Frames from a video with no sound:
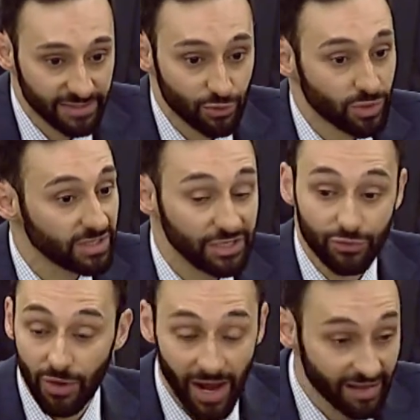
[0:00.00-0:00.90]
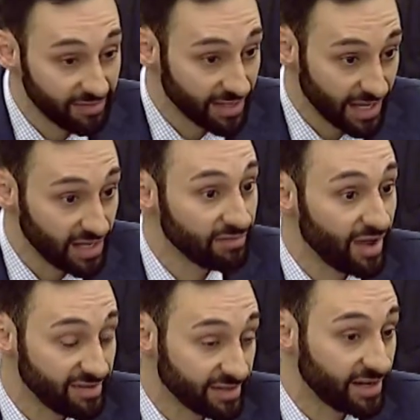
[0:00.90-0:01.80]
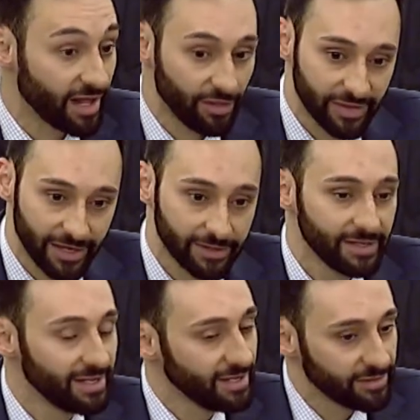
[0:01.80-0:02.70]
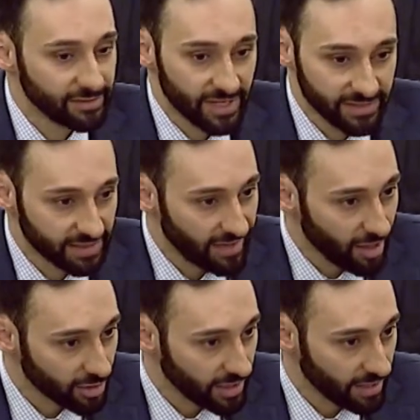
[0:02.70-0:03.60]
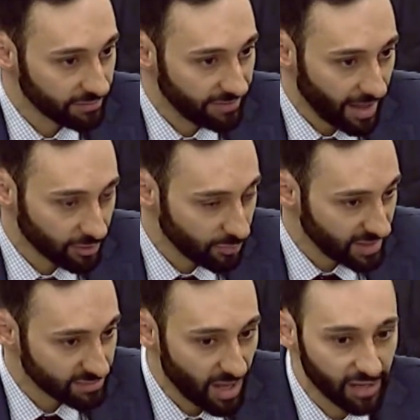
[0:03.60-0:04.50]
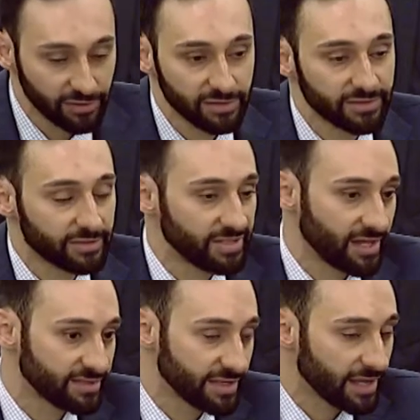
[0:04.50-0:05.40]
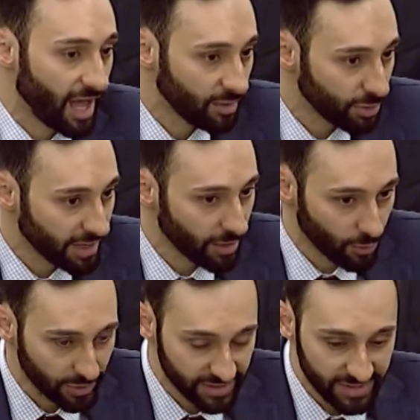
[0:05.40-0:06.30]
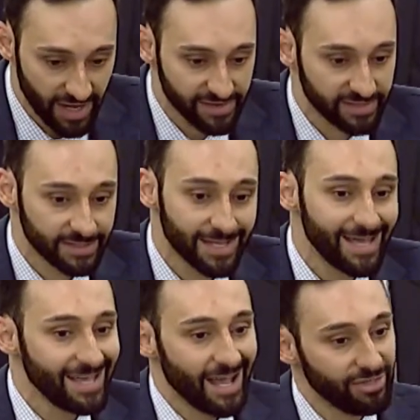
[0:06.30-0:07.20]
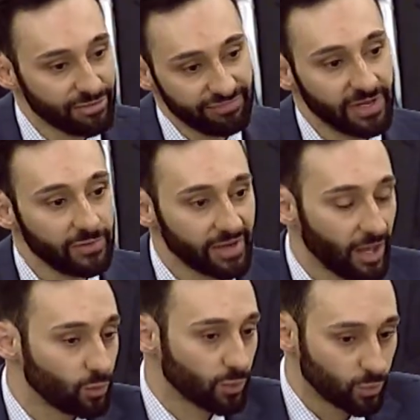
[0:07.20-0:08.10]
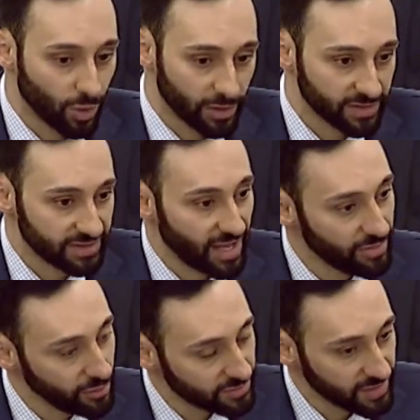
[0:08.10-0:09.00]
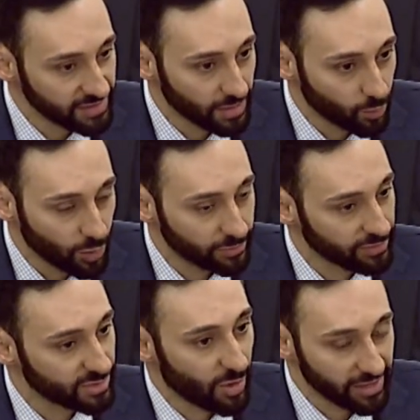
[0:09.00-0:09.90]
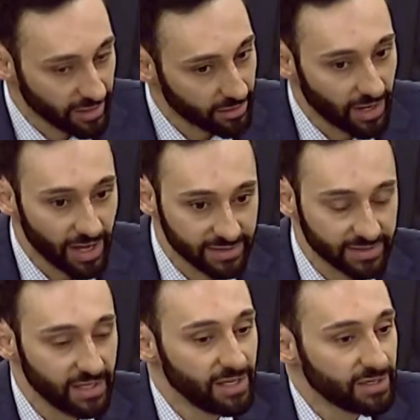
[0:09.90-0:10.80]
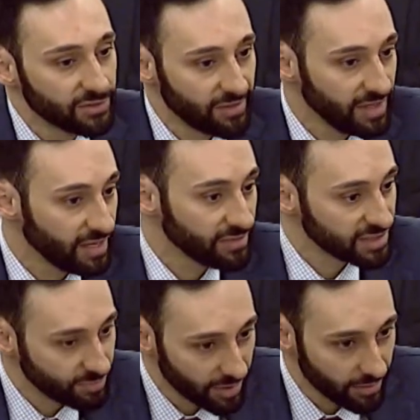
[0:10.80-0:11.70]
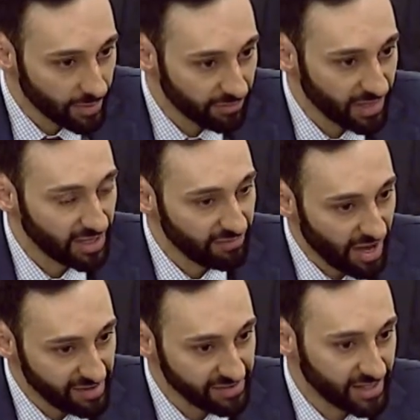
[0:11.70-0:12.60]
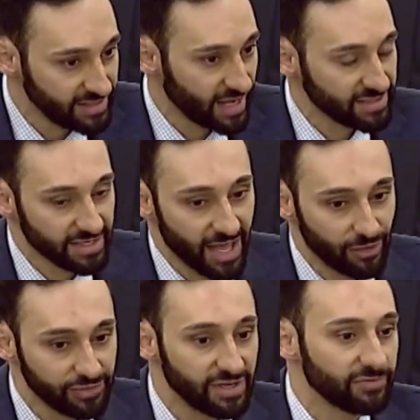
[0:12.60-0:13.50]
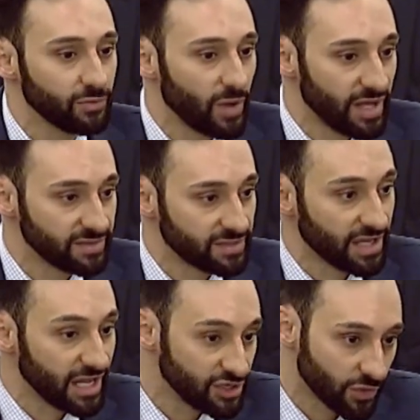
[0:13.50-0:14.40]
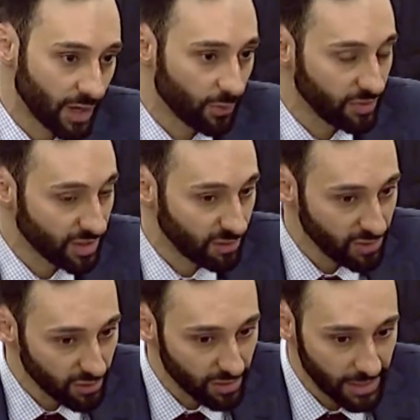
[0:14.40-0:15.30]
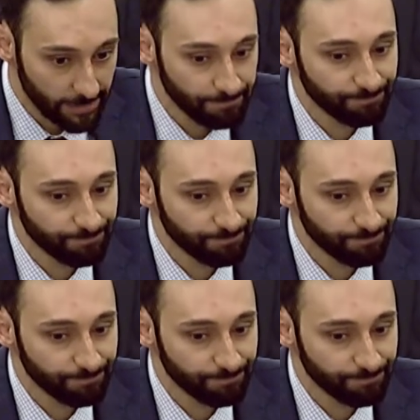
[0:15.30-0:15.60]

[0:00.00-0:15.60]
is really driving innovation in healthcare. They're testing value, value-based models, they're testing accountable care organizations, and they're figuring out what works. And those things that work, they're spreading across. So I think in the spirit of innovation and testing out different ways to integrate with the community,